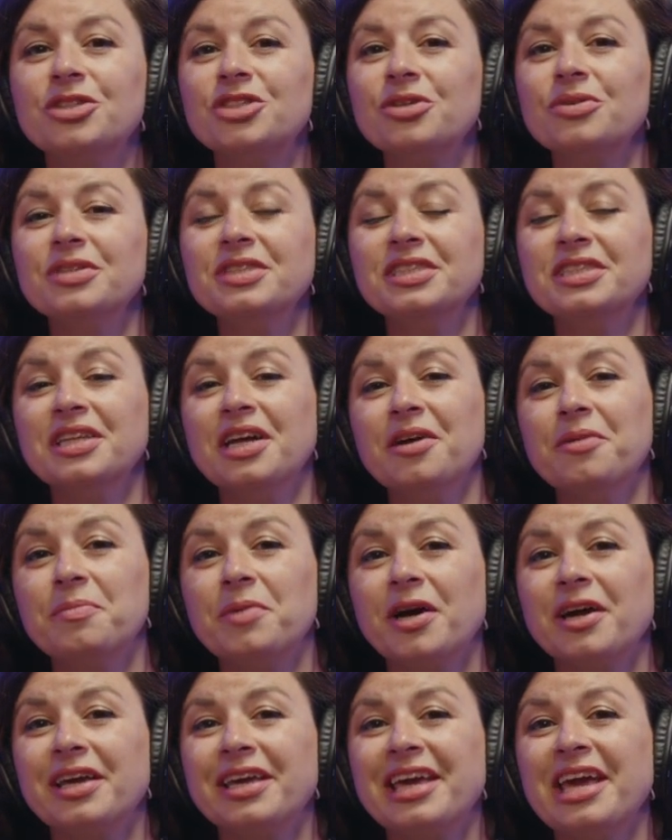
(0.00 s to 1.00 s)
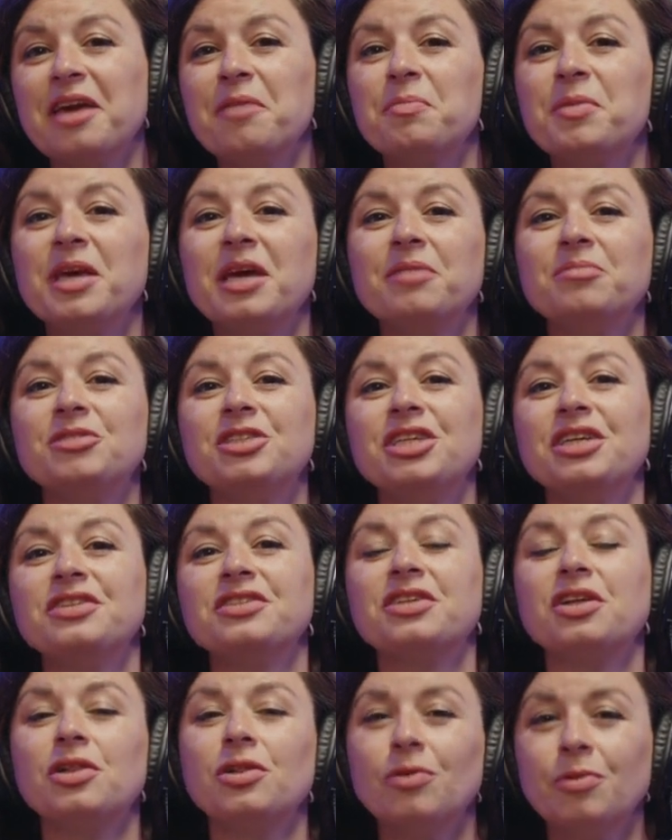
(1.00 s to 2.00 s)
joined now by KPMG's
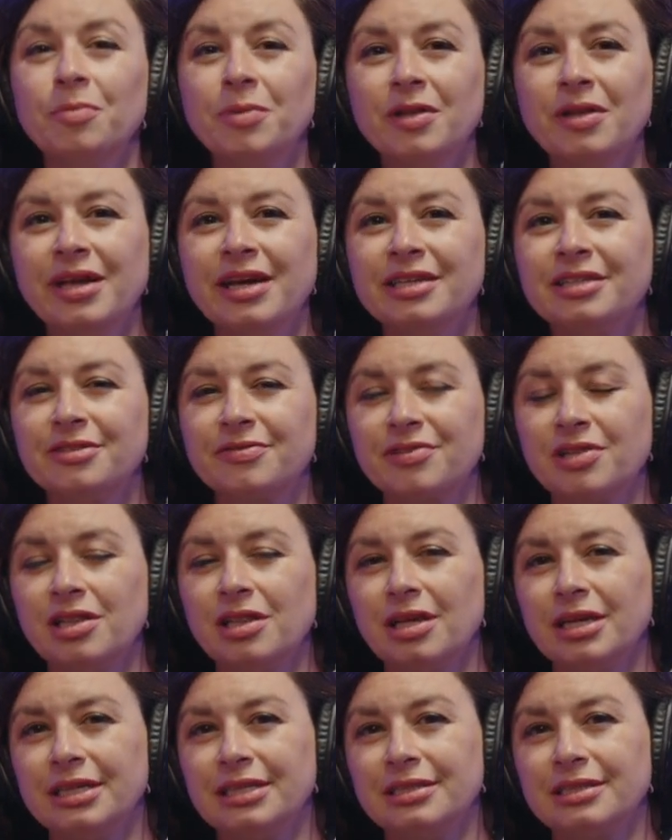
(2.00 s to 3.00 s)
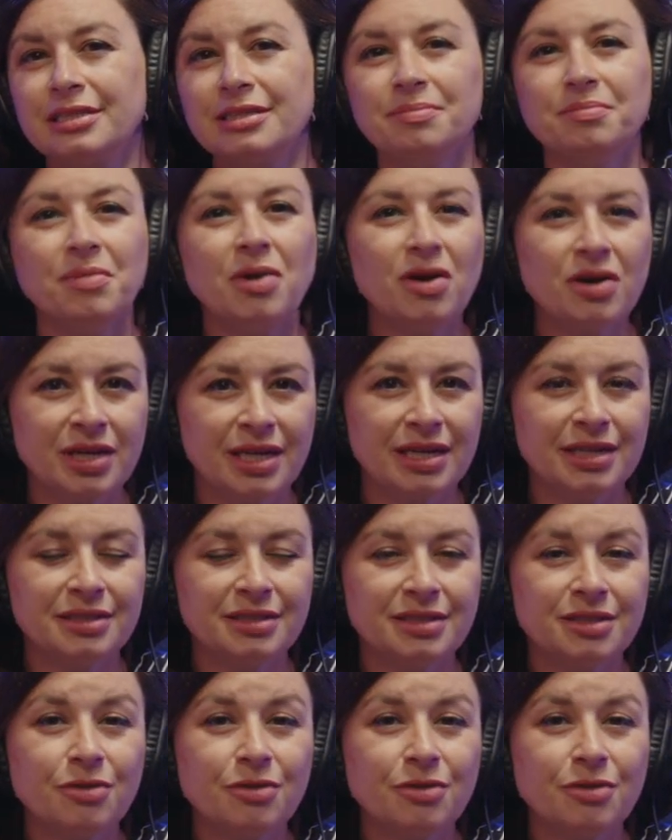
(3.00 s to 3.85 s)
Global Head of Clients and Markets,